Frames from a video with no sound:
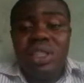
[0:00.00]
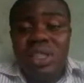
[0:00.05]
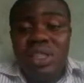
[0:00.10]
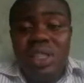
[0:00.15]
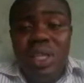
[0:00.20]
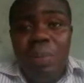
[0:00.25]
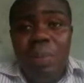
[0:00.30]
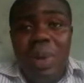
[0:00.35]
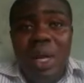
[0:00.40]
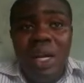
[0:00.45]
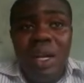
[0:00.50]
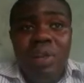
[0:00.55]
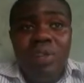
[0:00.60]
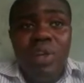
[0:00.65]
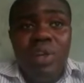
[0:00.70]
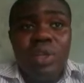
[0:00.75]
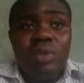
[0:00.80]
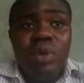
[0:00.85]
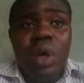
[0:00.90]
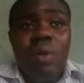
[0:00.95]
is the
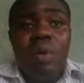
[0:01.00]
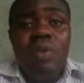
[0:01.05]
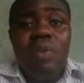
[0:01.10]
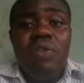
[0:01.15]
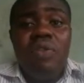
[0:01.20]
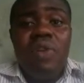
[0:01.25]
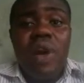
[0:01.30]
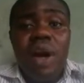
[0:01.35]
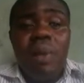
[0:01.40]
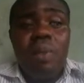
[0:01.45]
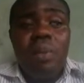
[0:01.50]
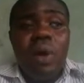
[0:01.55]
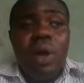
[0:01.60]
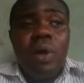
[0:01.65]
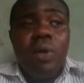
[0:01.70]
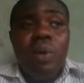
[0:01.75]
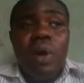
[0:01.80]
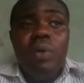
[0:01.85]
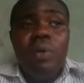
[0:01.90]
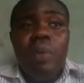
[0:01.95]
benefit when we farm
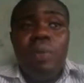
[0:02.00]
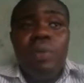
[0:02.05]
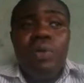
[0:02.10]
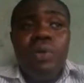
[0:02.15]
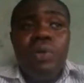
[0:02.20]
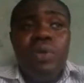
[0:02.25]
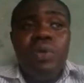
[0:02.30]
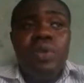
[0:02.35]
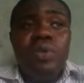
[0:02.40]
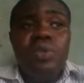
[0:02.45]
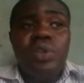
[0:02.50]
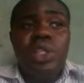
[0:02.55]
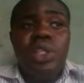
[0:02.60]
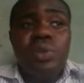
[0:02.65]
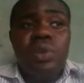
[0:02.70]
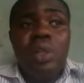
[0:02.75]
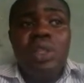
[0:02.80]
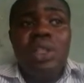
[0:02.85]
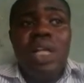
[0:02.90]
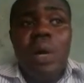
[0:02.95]
when we produce fish
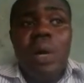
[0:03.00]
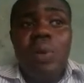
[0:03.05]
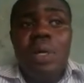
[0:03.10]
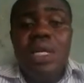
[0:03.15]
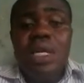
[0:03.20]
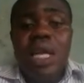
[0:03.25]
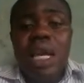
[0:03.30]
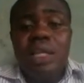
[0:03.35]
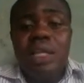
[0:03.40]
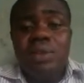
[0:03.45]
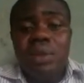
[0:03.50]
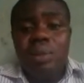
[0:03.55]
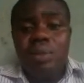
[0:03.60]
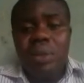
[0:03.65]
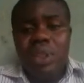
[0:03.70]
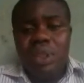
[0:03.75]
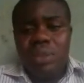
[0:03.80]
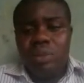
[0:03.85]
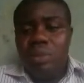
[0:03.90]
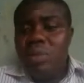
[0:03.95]
what can we get from
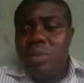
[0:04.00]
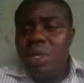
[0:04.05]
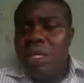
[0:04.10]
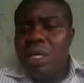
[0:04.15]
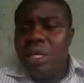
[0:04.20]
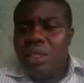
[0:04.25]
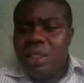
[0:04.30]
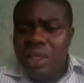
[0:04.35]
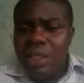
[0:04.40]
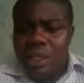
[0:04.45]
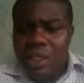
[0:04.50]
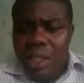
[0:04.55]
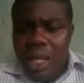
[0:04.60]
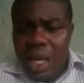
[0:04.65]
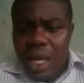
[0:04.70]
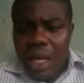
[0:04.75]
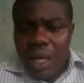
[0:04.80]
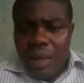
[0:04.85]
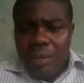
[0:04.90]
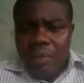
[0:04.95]
it we eat it
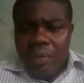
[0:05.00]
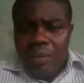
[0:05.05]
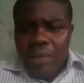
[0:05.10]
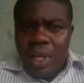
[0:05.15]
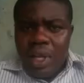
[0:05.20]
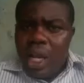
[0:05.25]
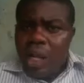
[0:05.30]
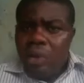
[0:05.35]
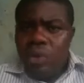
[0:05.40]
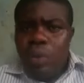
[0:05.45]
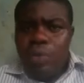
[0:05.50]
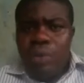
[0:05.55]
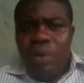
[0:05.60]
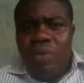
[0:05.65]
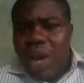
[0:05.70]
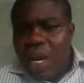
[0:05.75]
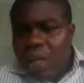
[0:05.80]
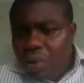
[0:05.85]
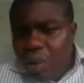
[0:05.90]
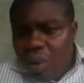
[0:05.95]
now it will
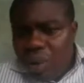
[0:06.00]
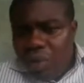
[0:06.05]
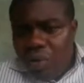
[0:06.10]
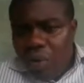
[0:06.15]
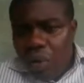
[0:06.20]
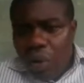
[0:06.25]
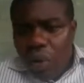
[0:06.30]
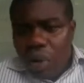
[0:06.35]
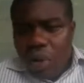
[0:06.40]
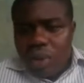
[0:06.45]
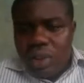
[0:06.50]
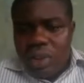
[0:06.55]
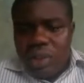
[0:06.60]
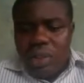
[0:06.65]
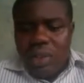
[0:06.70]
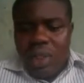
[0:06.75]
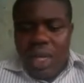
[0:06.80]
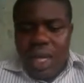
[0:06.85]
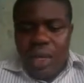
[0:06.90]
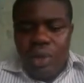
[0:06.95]
provide money for us
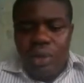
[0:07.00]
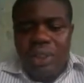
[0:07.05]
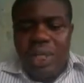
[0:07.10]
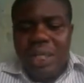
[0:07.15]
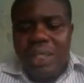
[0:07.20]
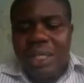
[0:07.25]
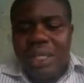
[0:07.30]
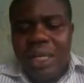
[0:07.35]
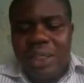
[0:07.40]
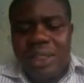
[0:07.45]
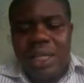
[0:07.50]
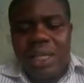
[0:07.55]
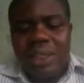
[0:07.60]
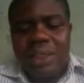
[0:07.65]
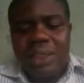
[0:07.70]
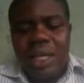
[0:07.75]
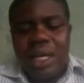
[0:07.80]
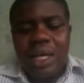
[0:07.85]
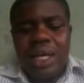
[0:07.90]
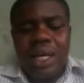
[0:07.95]
and those are the answers
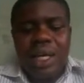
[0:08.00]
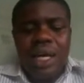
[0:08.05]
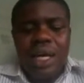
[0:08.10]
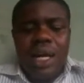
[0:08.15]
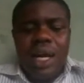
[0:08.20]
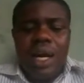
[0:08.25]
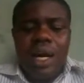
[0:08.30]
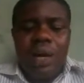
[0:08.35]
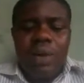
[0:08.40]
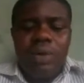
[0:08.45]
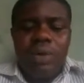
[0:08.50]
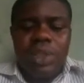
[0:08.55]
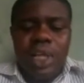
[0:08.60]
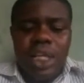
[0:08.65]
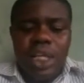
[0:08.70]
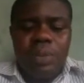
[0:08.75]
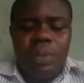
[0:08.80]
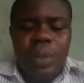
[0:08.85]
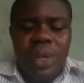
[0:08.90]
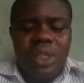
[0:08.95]
that i was
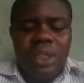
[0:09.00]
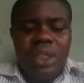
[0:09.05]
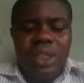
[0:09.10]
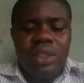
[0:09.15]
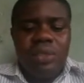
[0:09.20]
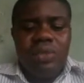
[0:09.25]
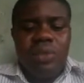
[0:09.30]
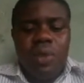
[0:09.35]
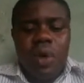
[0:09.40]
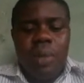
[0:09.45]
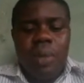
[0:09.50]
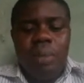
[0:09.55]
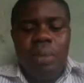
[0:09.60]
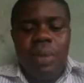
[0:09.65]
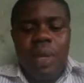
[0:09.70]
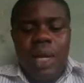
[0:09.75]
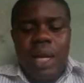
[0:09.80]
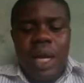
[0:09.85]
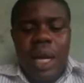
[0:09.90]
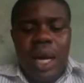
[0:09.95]
expecting from
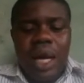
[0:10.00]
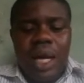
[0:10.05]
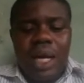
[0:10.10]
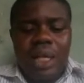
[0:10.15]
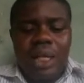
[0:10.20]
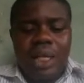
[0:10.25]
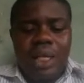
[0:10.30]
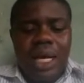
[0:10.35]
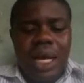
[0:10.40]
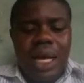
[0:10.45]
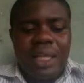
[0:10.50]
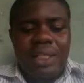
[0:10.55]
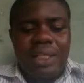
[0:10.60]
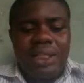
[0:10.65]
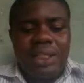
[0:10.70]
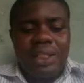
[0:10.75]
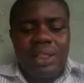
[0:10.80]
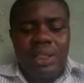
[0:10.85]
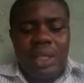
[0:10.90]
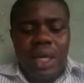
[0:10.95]
uh, that
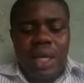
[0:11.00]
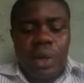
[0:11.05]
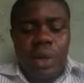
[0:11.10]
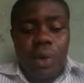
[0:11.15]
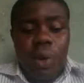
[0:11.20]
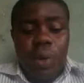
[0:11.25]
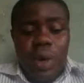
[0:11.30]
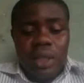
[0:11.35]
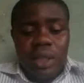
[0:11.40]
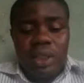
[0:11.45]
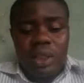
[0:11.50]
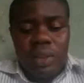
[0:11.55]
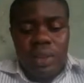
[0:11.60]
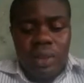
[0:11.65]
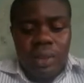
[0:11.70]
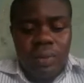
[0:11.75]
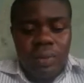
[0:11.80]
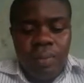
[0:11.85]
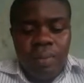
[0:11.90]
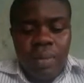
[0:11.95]
uh,
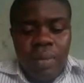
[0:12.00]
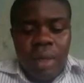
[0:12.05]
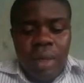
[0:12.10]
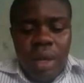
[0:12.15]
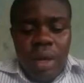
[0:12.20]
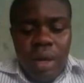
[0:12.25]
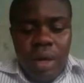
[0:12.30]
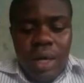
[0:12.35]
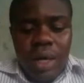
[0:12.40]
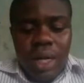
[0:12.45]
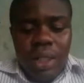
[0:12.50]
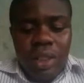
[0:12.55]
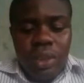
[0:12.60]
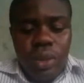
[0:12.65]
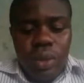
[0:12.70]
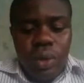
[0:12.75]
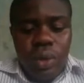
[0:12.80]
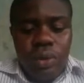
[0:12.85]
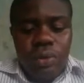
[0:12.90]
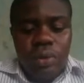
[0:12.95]
question. All right,
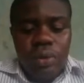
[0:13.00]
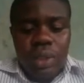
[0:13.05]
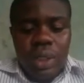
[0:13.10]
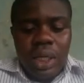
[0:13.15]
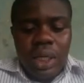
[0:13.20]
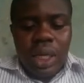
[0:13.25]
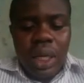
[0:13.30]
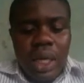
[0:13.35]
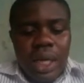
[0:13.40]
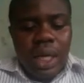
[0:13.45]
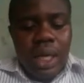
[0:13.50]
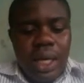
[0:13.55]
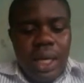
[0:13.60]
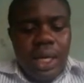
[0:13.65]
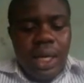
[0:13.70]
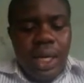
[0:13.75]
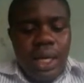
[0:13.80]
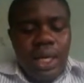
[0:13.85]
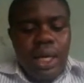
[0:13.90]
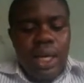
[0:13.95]
so
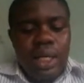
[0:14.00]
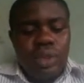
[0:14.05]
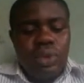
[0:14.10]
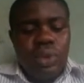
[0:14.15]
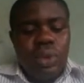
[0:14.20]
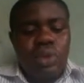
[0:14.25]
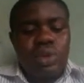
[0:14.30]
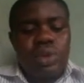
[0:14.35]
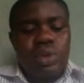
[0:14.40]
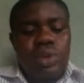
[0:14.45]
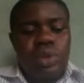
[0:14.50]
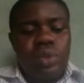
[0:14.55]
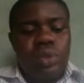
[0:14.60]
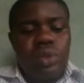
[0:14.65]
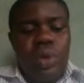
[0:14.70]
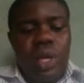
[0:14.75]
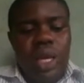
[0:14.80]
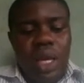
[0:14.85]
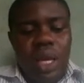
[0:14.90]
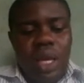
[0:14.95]
uh, let's go to
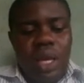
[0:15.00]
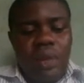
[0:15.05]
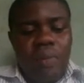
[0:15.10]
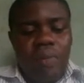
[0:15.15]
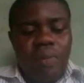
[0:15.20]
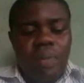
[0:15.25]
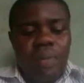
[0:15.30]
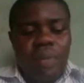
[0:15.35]
2A.